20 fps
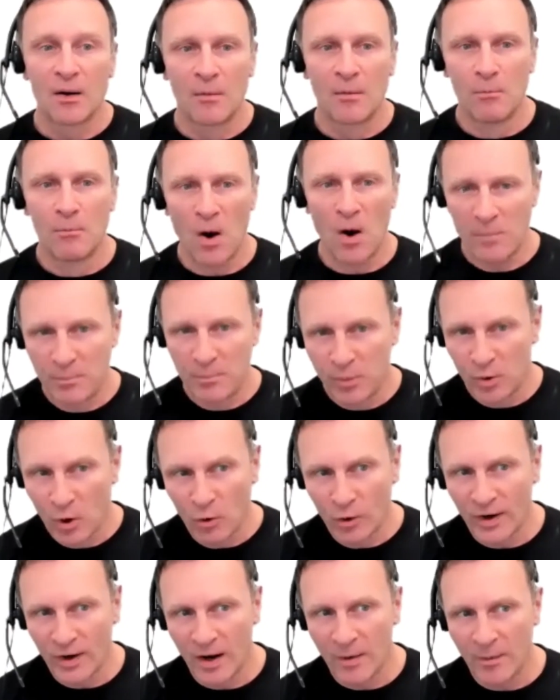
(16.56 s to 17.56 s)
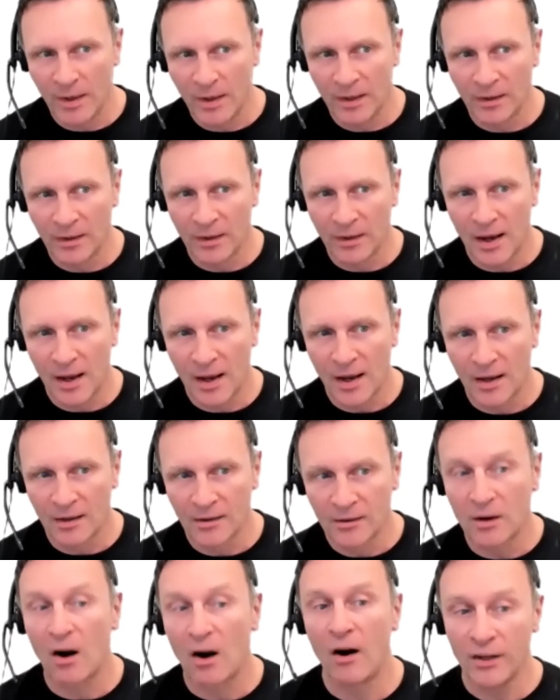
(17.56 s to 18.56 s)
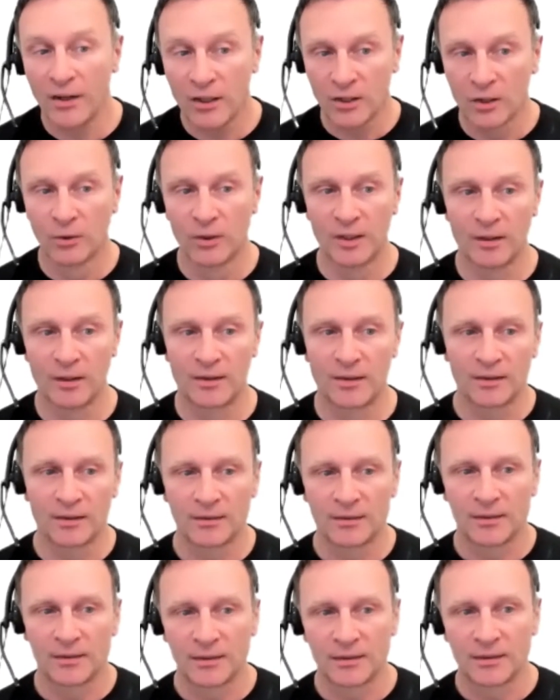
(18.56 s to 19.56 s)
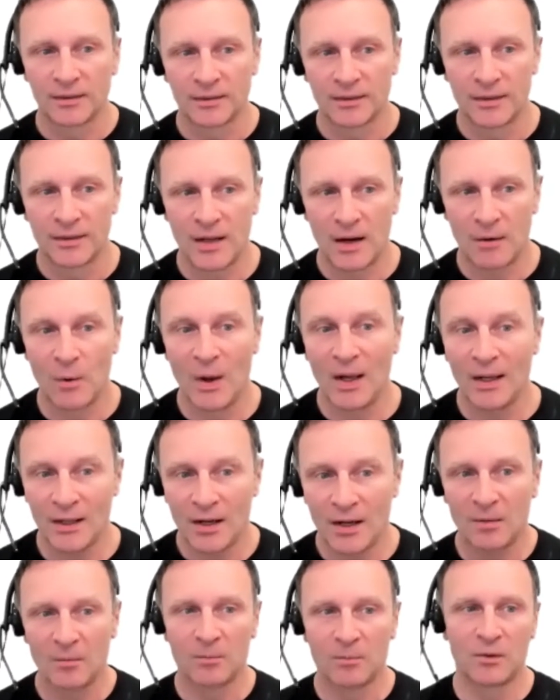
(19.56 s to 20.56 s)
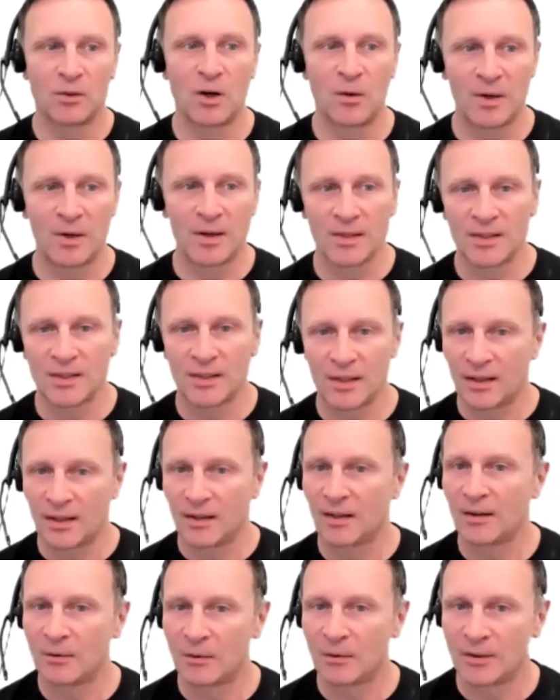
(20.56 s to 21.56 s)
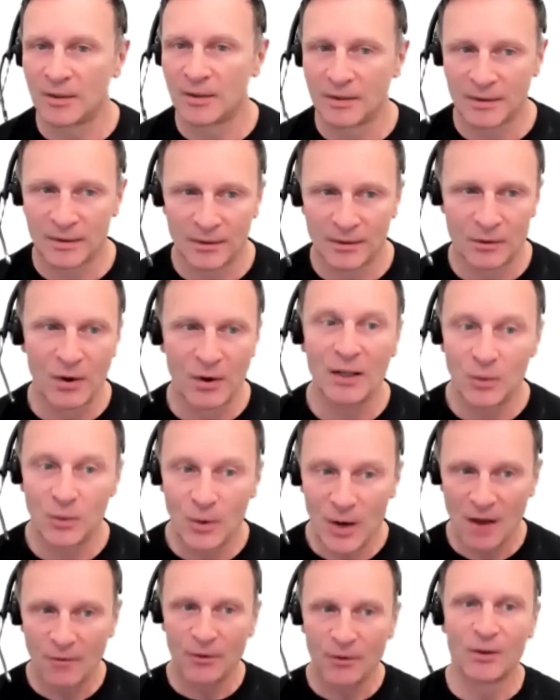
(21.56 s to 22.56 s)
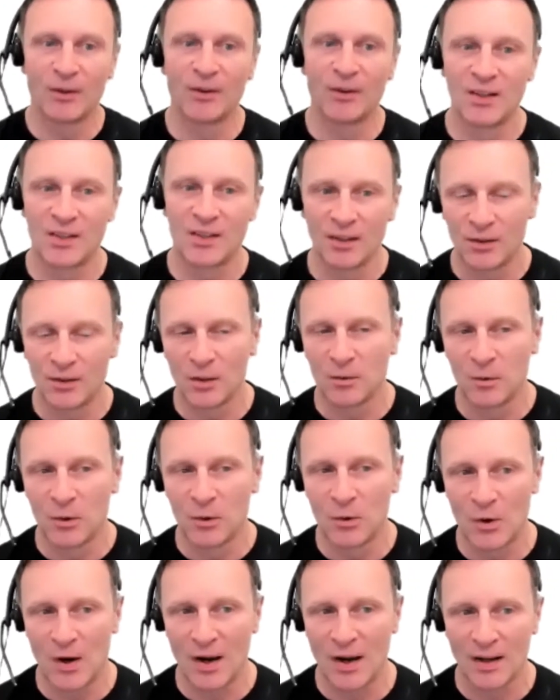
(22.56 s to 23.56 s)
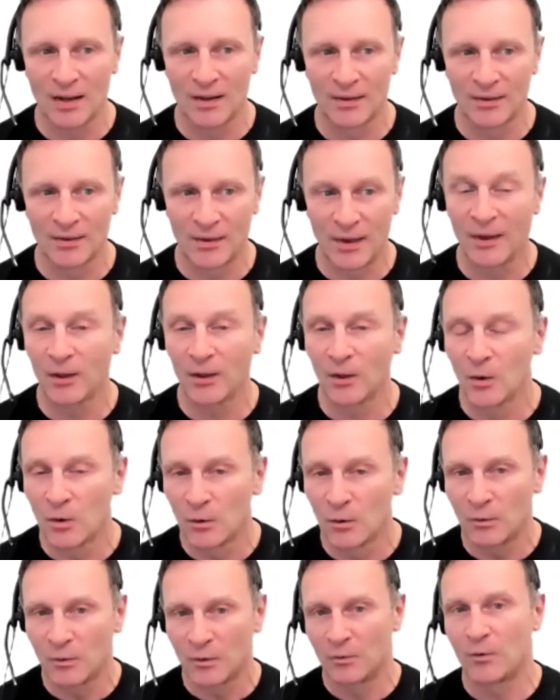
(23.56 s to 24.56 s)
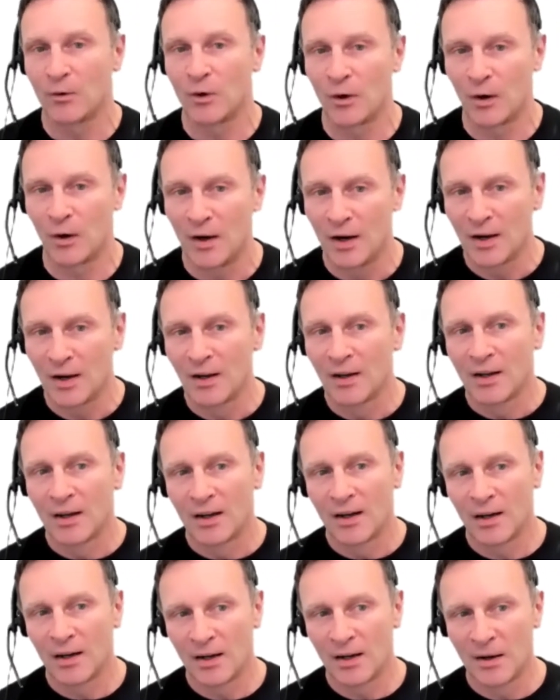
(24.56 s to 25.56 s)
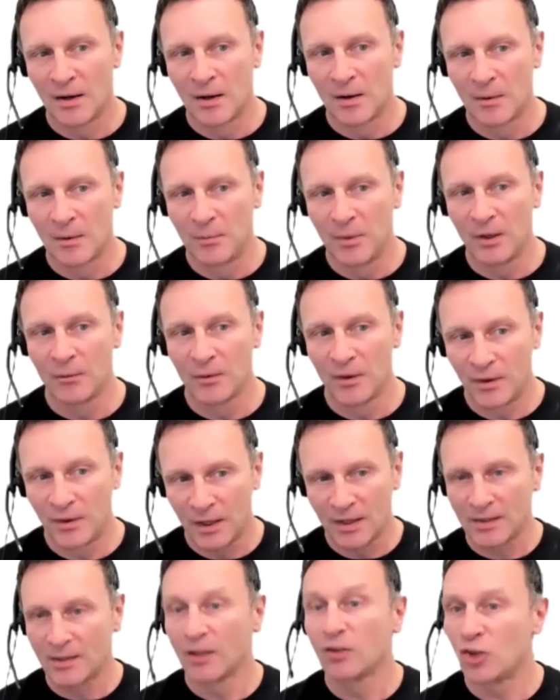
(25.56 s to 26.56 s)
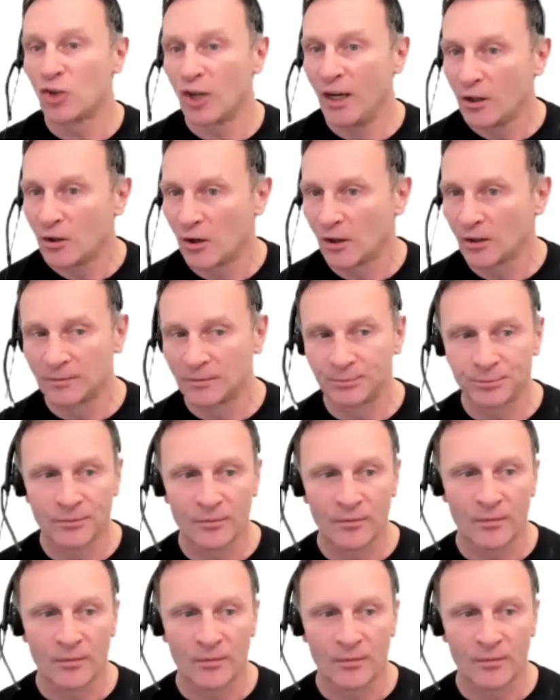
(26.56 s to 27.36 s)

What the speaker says: mob programming and ArchUnit. Yeah, welcome, Thomas. Great to have you in this interview, and thank you for being with us at JCON.